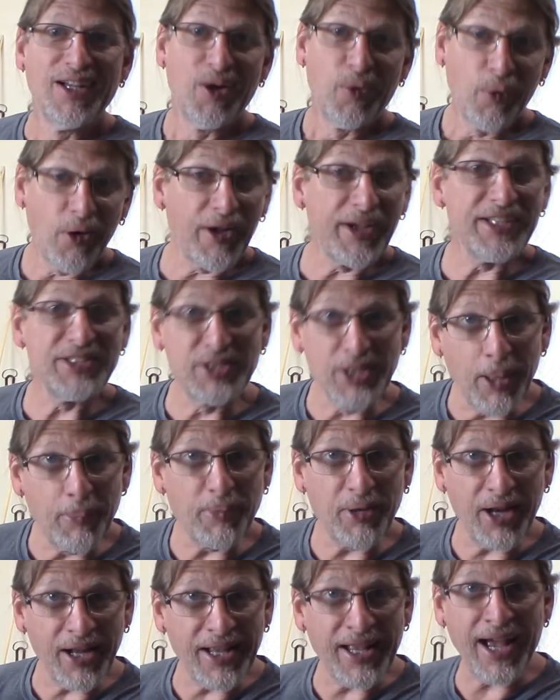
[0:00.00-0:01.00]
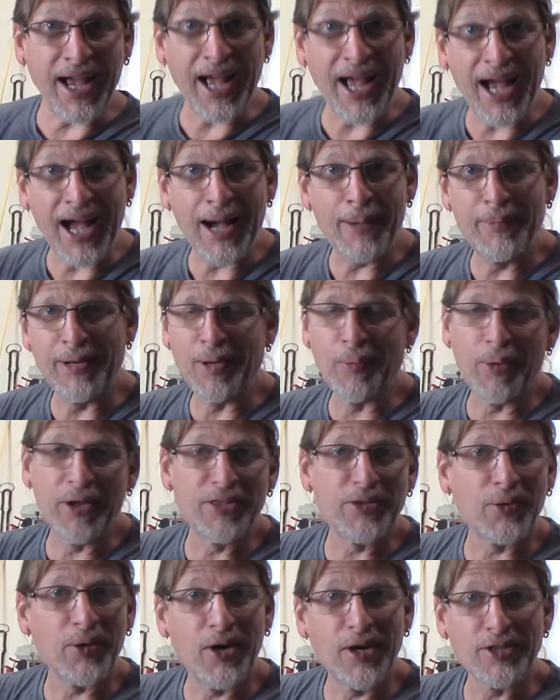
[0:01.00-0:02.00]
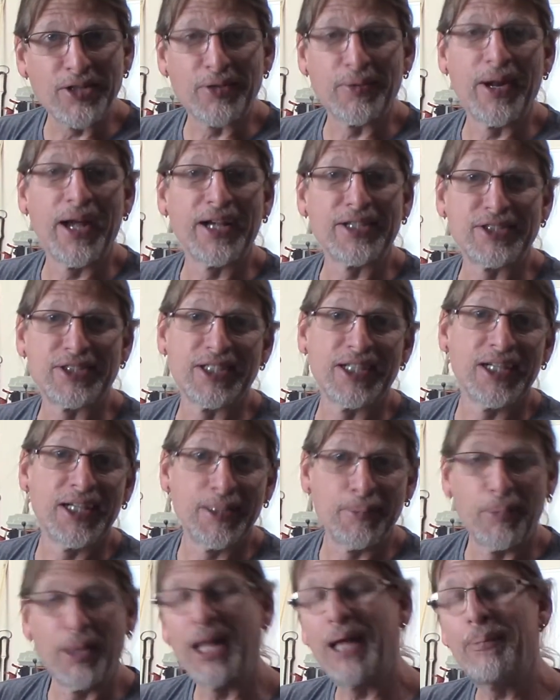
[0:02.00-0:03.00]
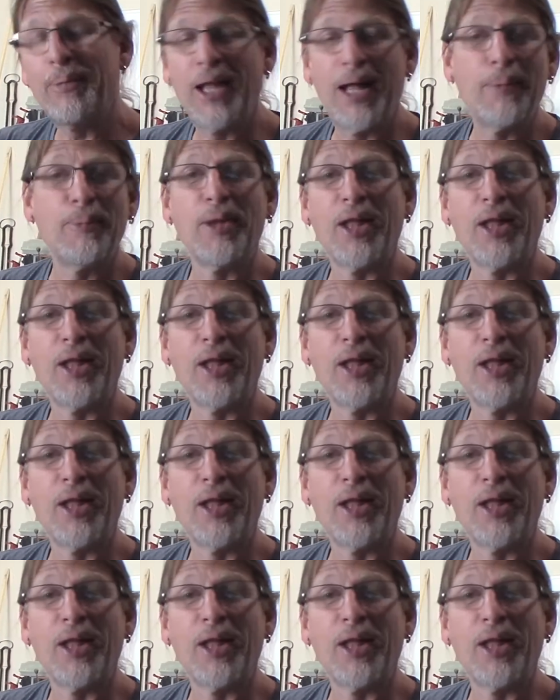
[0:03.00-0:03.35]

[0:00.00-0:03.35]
Well, he jumped in a cab and it went the wrong direction, blah, blah,